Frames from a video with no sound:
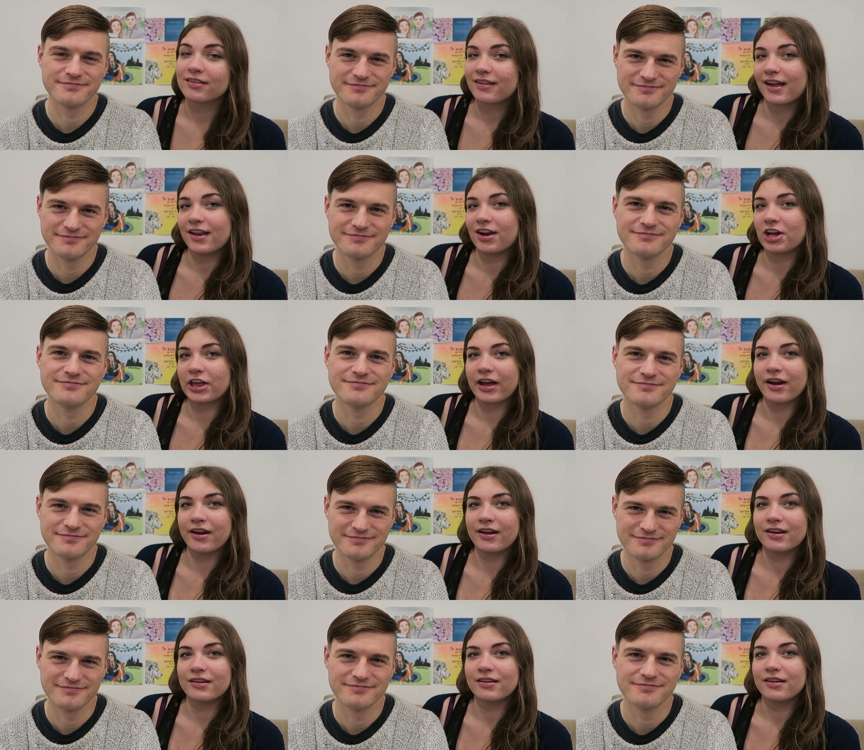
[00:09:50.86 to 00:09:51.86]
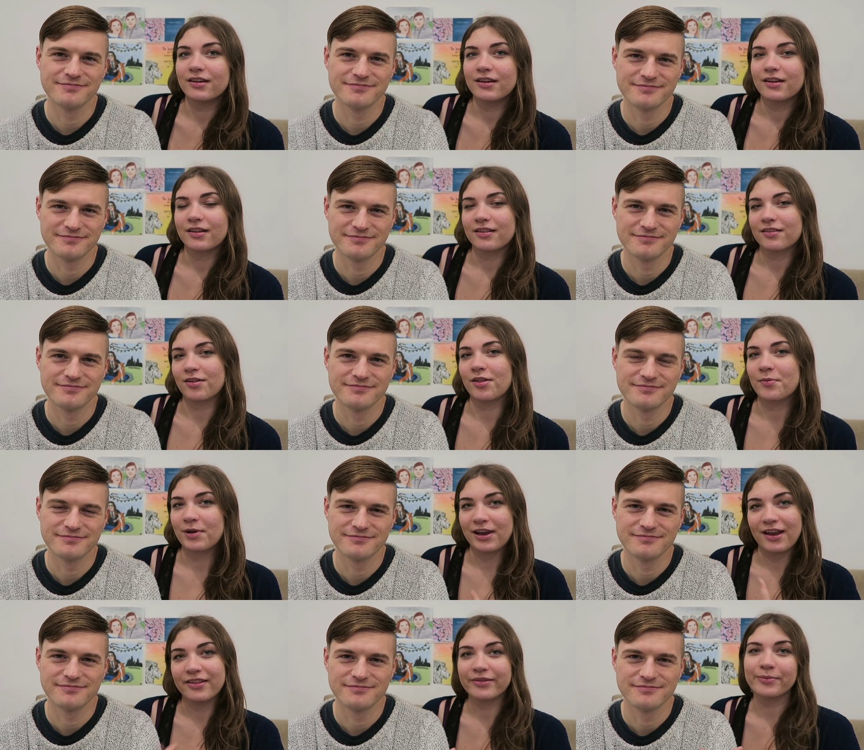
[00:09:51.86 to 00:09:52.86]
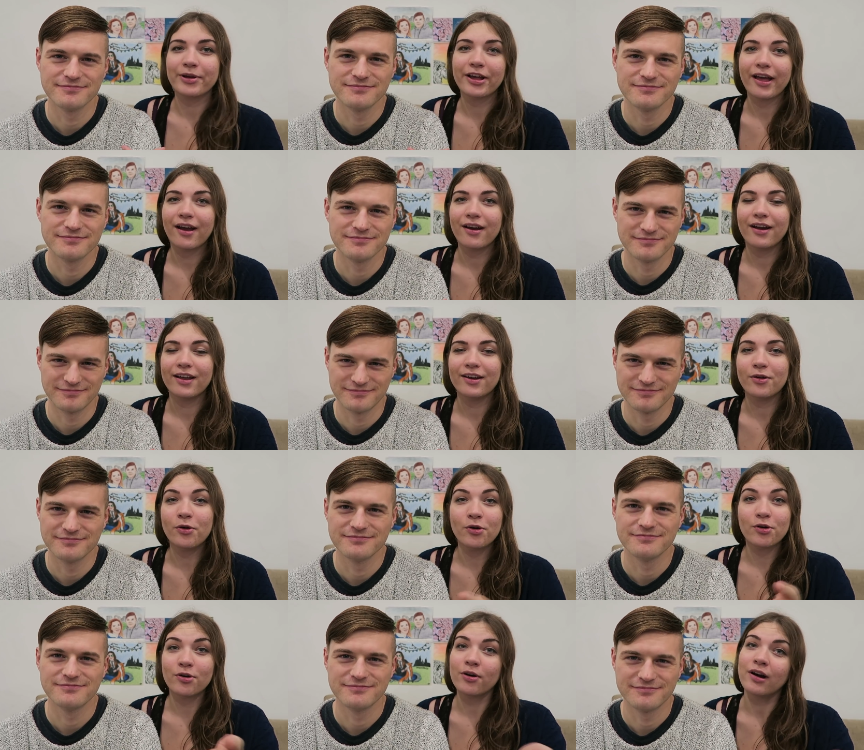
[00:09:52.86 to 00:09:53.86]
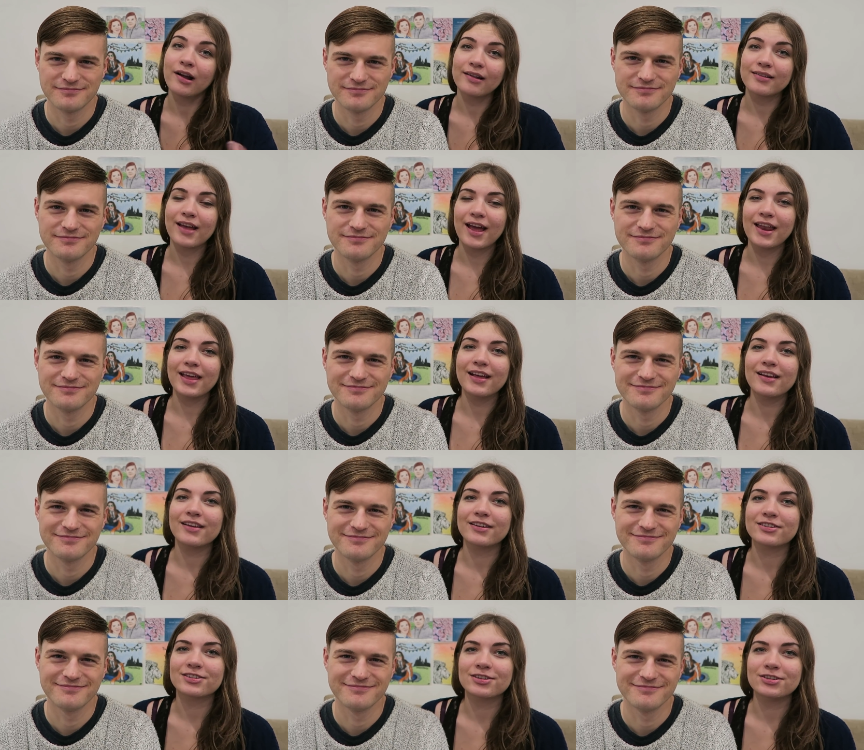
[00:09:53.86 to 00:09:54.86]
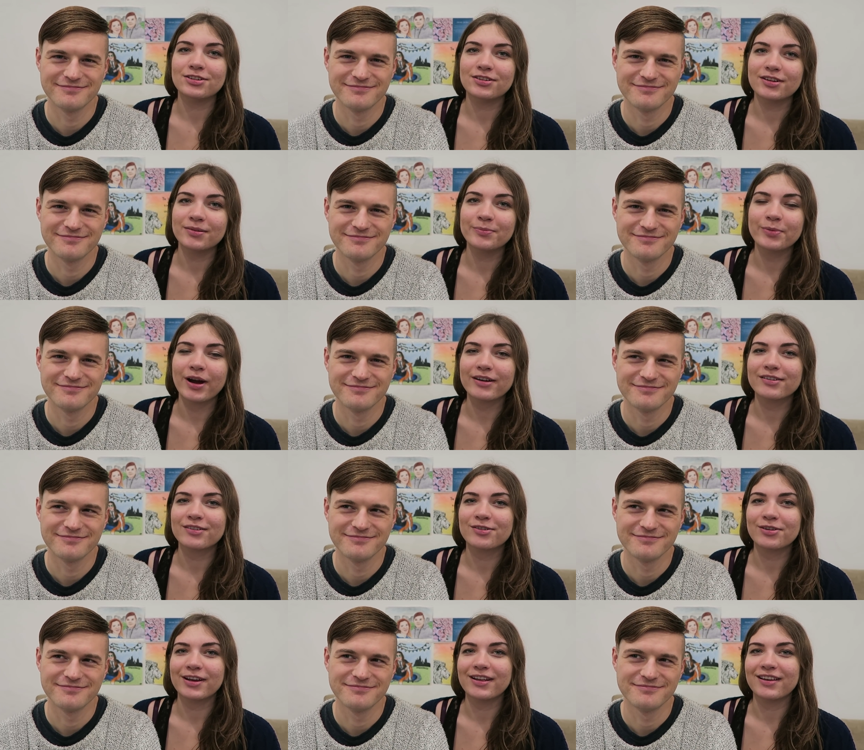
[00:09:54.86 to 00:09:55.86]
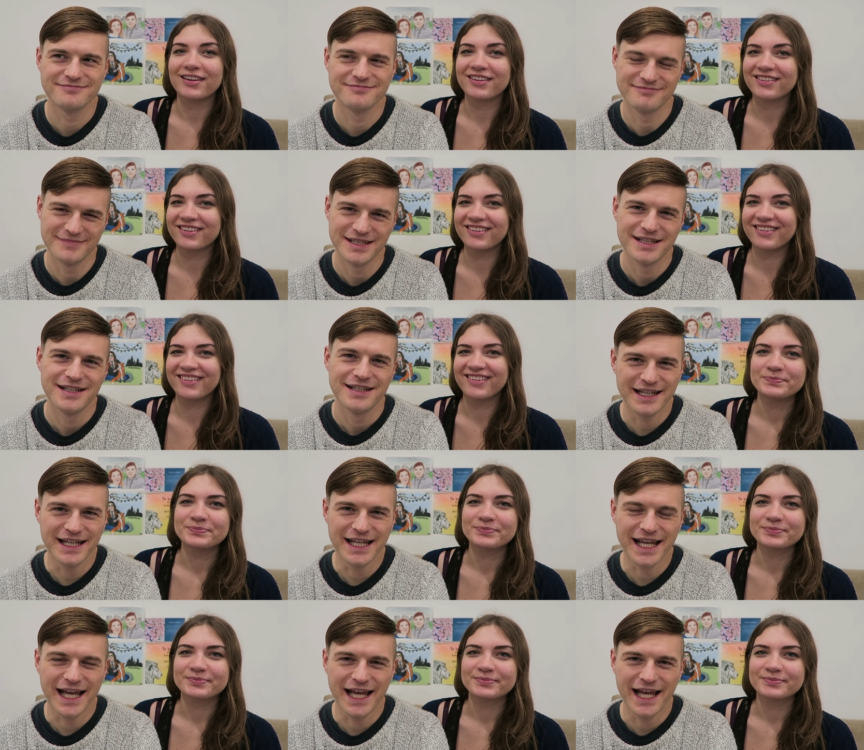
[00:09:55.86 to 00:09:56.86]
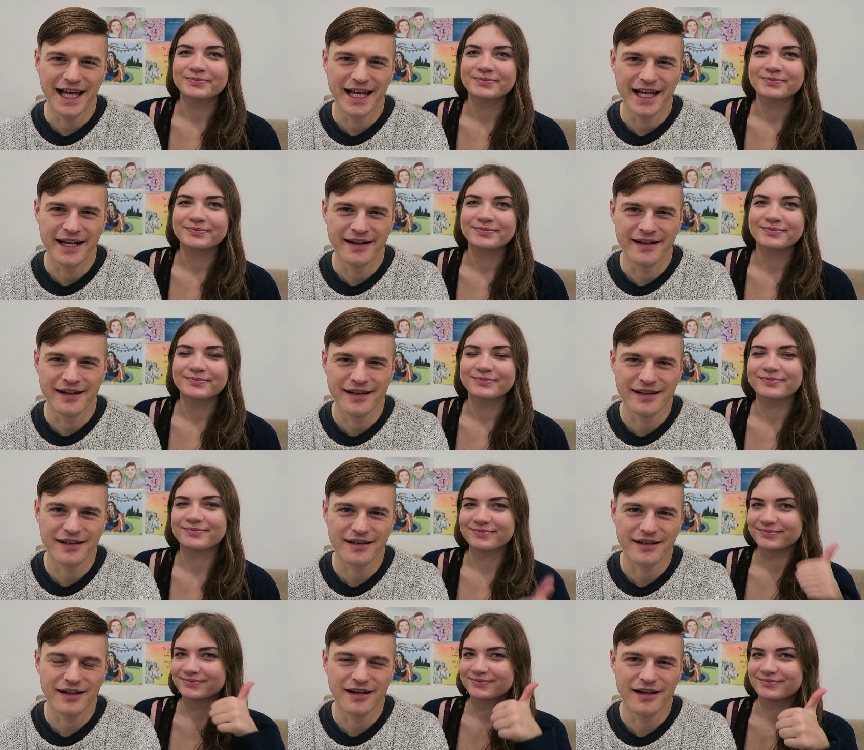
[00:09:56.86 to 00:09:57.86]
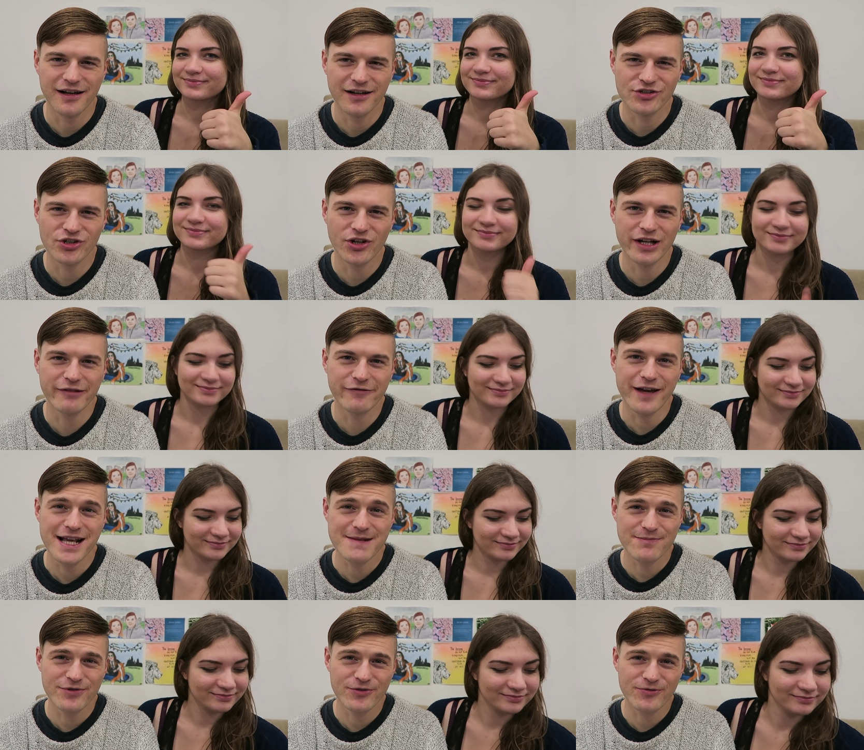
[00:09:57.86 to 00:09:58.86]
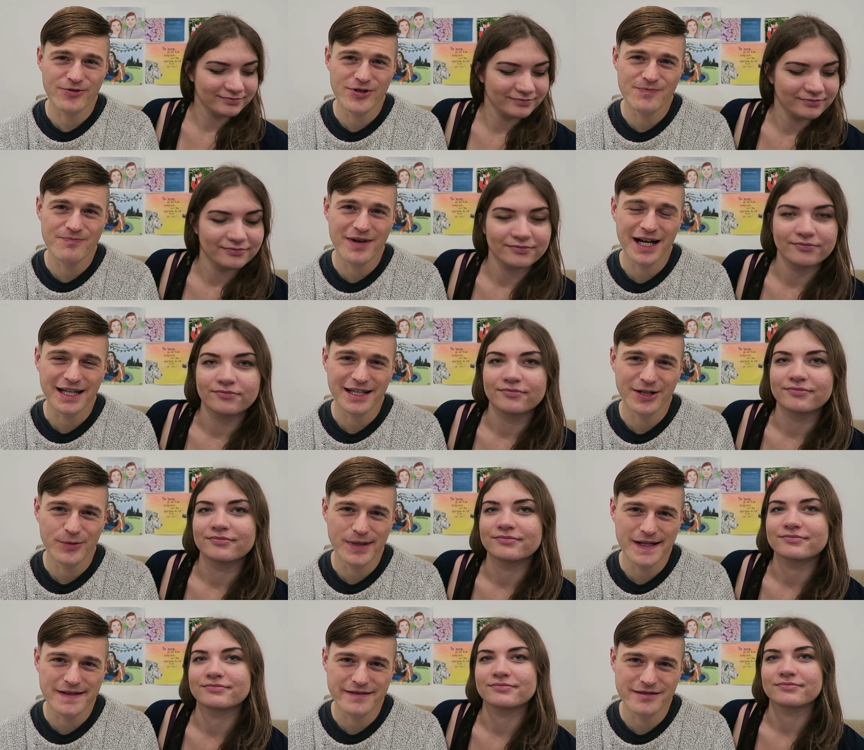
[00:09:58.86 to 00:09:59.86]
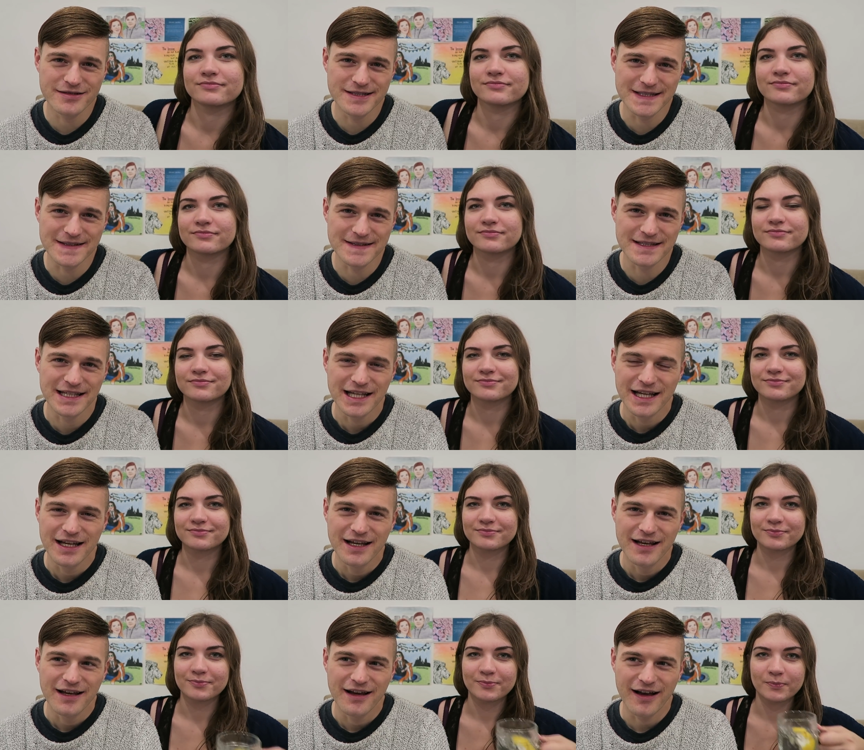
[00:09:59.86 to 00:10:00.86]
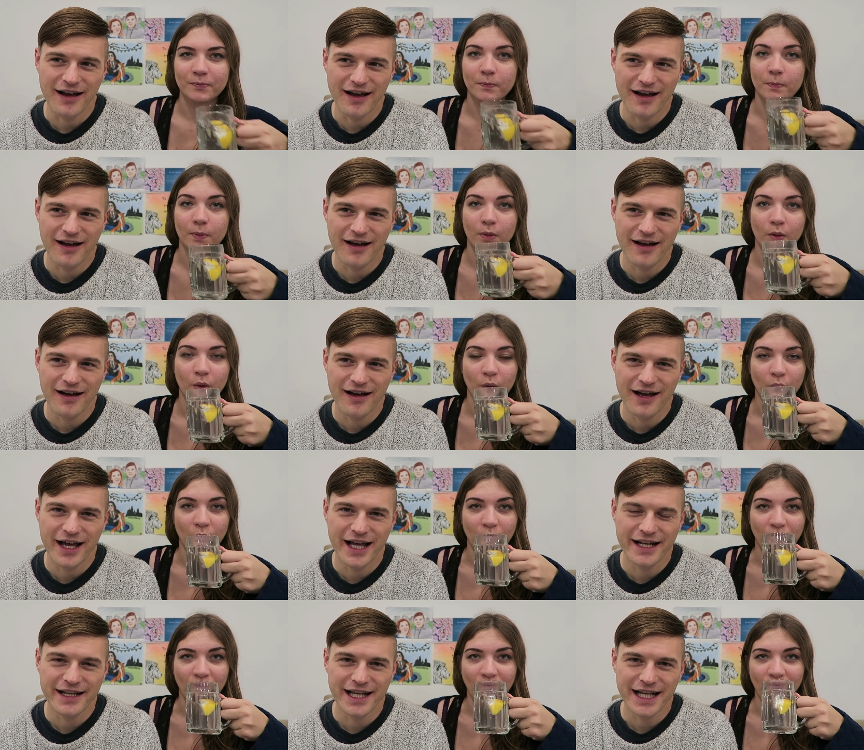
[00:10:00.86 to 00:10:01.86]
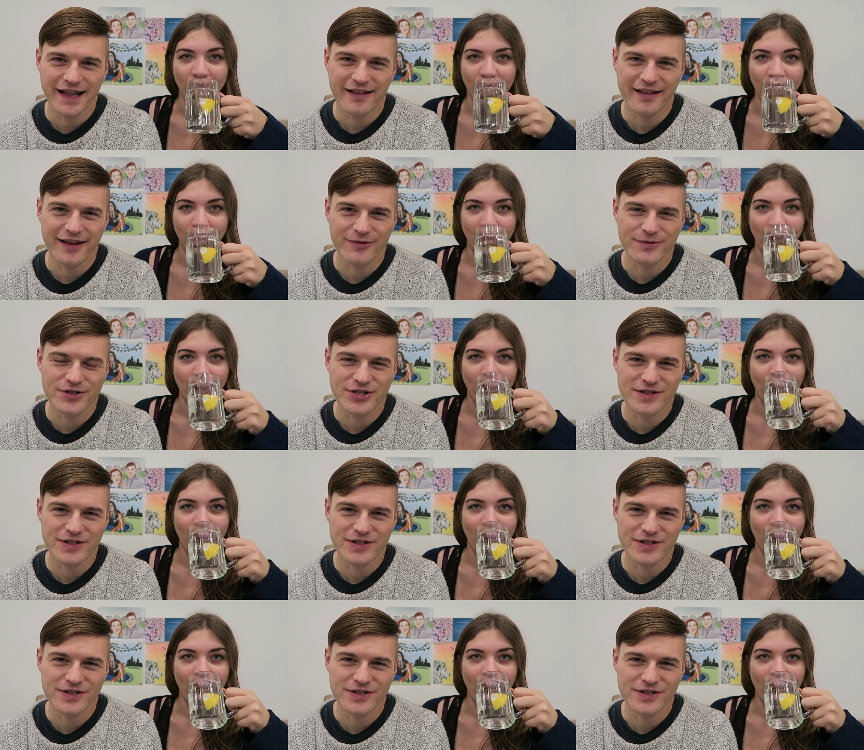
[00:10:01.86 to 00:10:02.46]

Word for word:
Speaker 1: can say in Hungarian so that we learn some Hungarian, or say it in English so you can practice your English.
Speaker 2: Again, join our Facebook group, Magia Weasels, and that's it. We